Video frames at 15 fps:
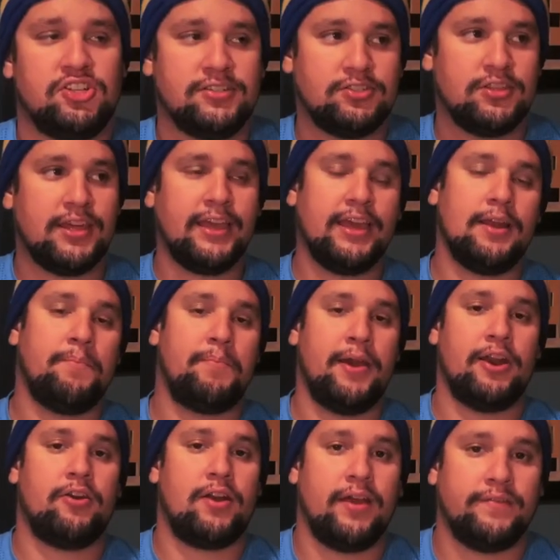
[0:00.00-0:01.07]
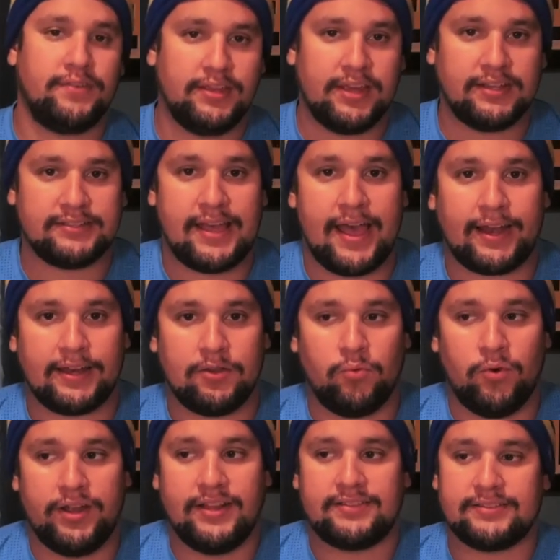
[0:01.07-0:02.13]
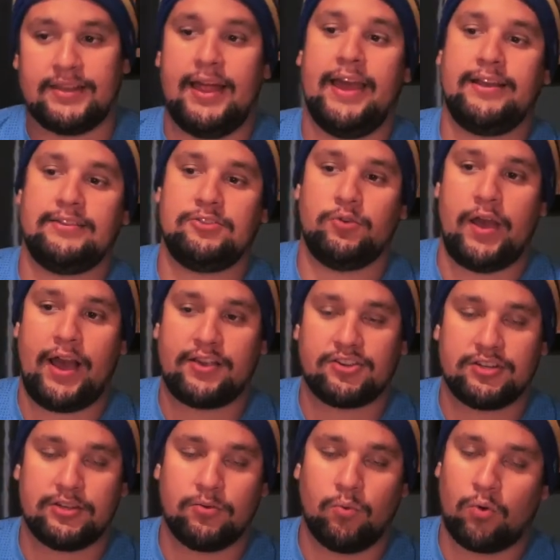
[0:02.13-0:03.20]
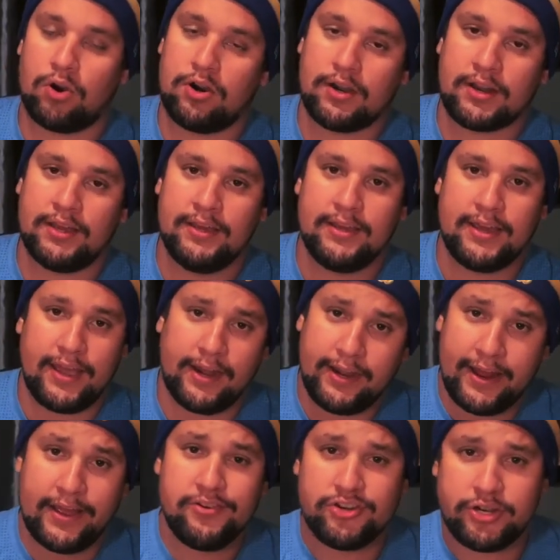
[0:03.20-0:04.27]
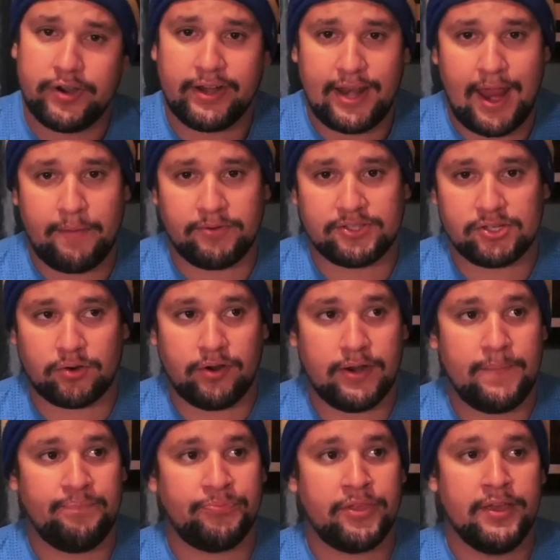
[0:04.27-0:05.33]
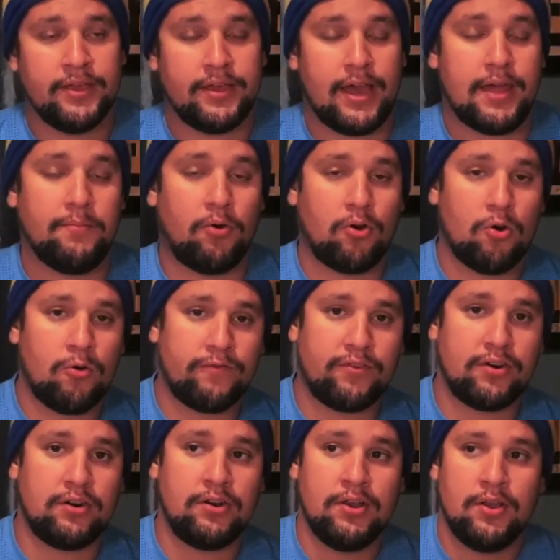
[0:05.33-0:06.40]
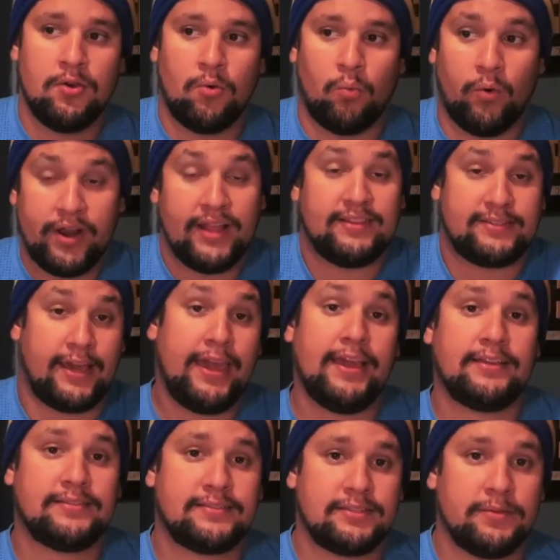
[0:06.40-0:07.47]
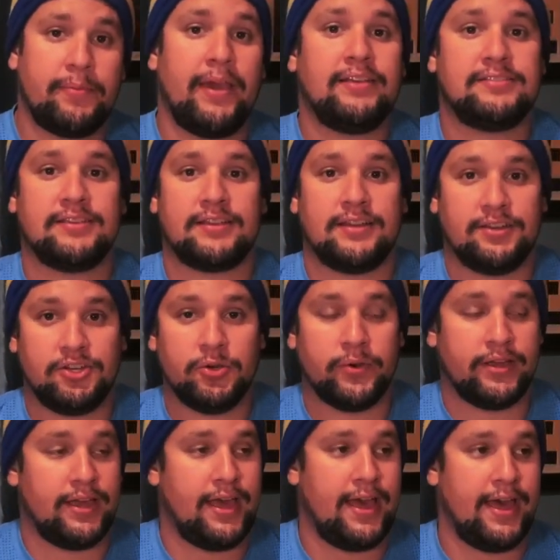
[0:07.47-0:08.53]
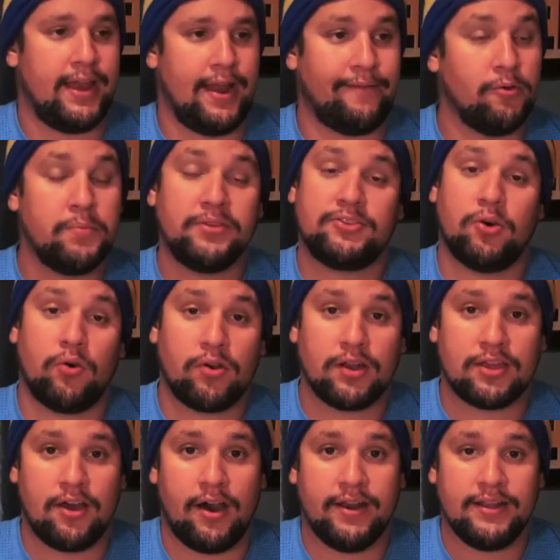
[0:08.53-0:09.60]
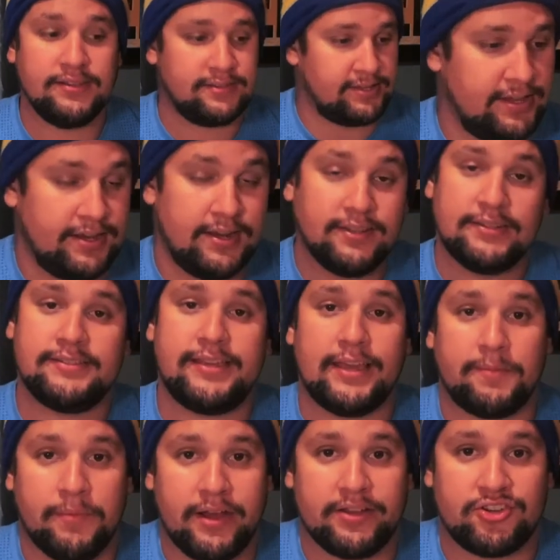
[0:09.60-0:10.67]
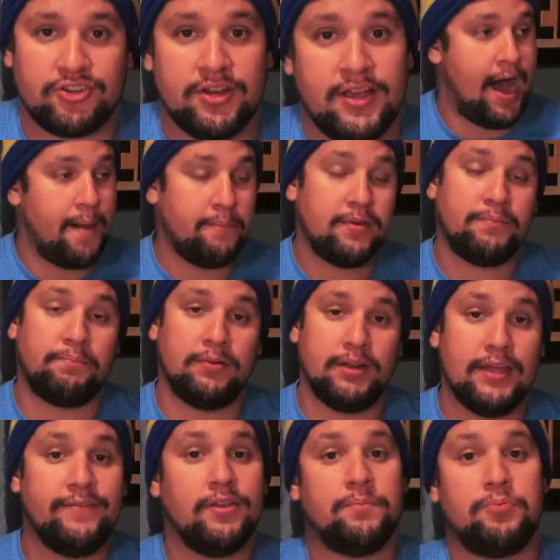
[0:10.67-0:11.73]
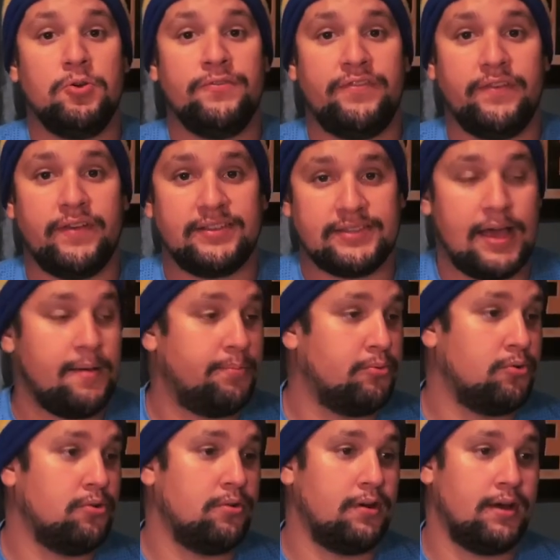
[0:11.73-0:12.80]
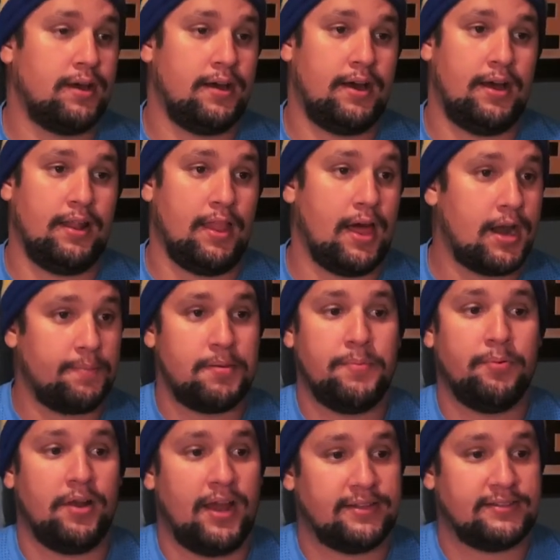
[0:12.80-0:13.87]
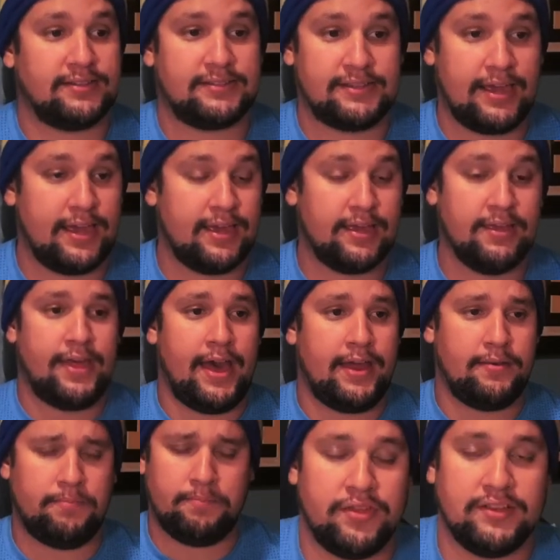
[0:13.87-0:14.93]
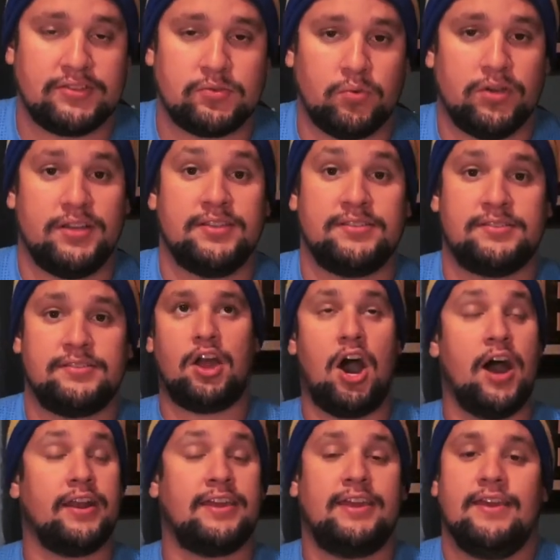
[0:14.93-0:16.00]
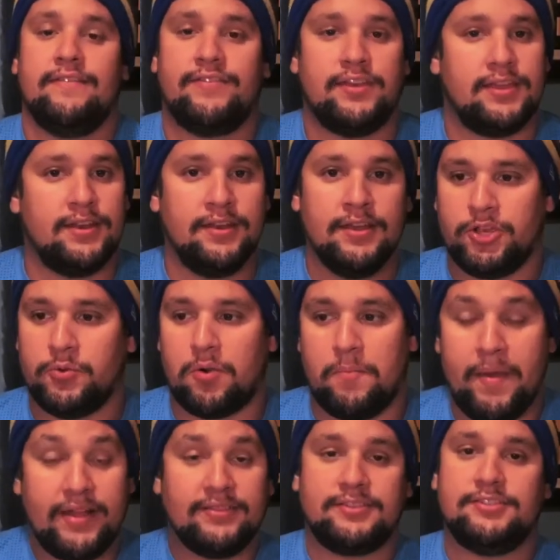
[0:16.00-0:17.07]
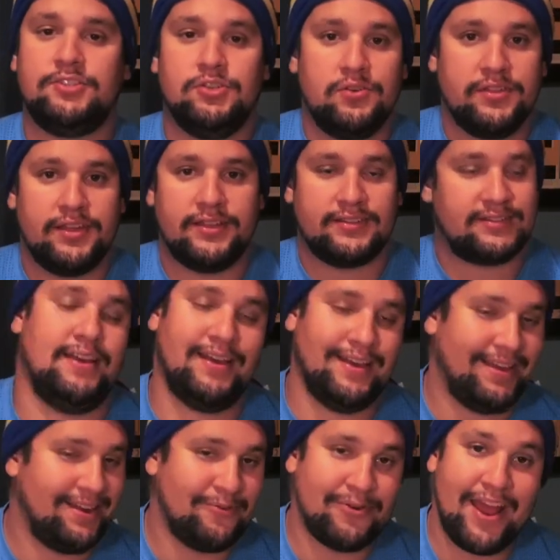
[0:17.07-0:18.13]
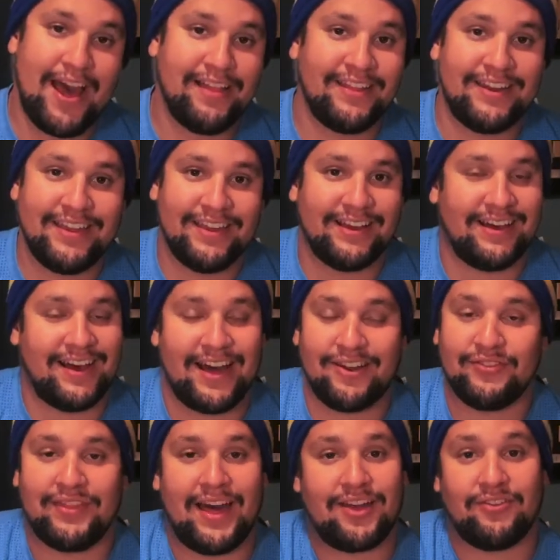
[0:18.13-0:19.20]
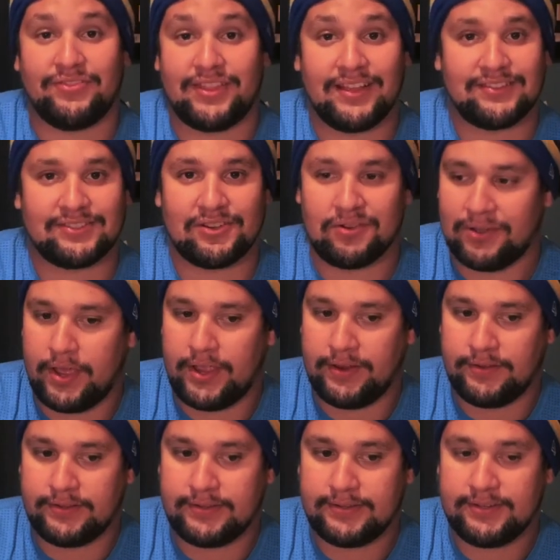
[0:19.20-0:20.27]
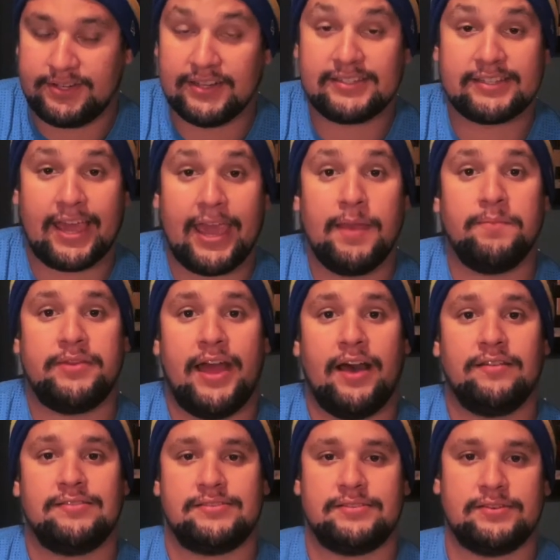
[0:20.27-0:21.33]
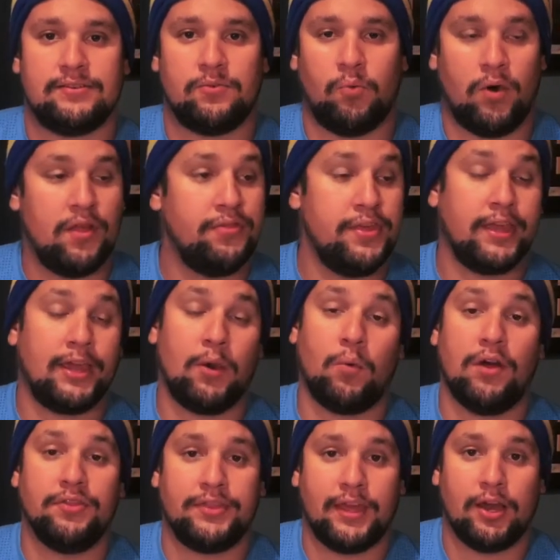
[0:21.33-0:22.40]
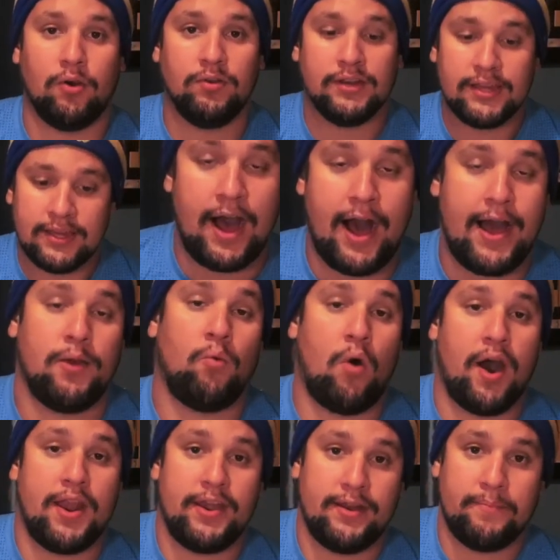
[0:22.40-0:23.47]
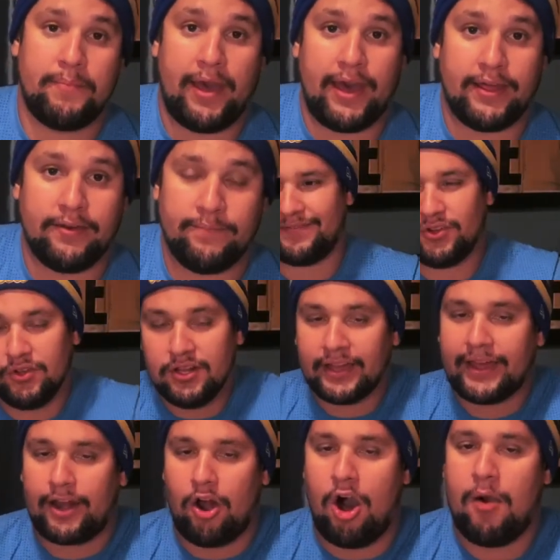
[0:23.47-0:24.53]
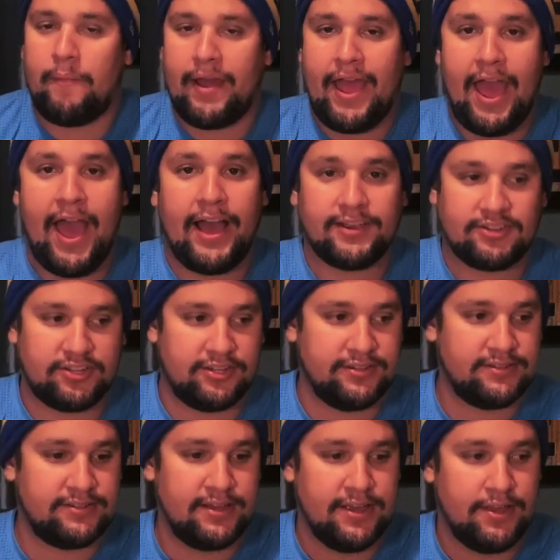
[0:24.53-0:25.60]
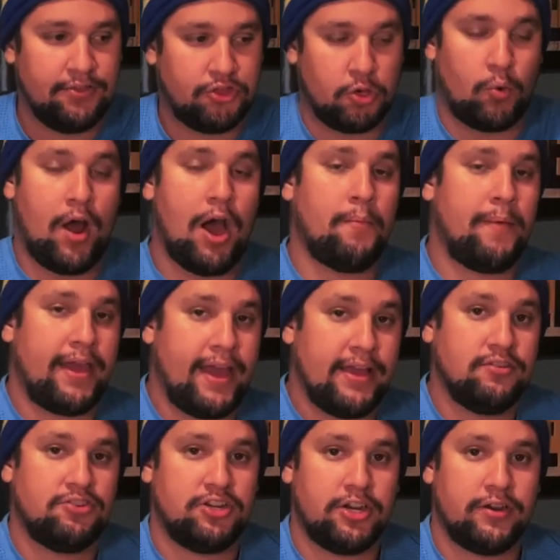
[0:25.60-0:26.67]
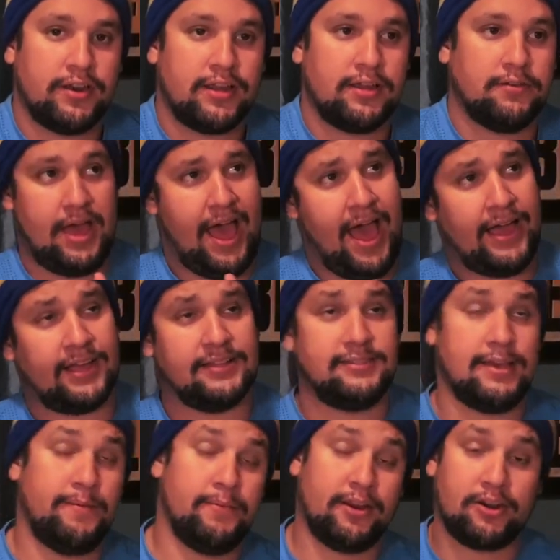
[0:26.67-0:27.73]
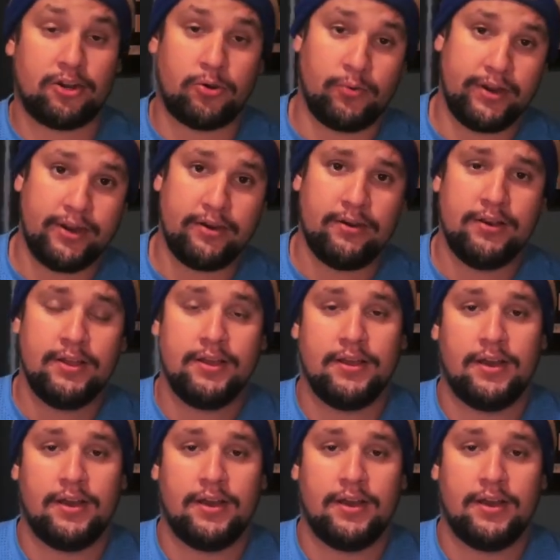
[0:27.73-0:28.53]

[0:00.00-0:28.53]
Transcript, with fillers: Just so they can get a better idea exactly what it's like to actually work in an engineering laboratory, and moreover, what it takes to basically do it. And I'm gonna be totally honest, it doesn't take much. I'm a living proof of example. A lot of people like to say it, that this was God-given, you were meant to do this. In reality, I don't think so. It just came down to one thing and one thing only. I wanted it bad. If you look at all my actions throughout my engineering academic career,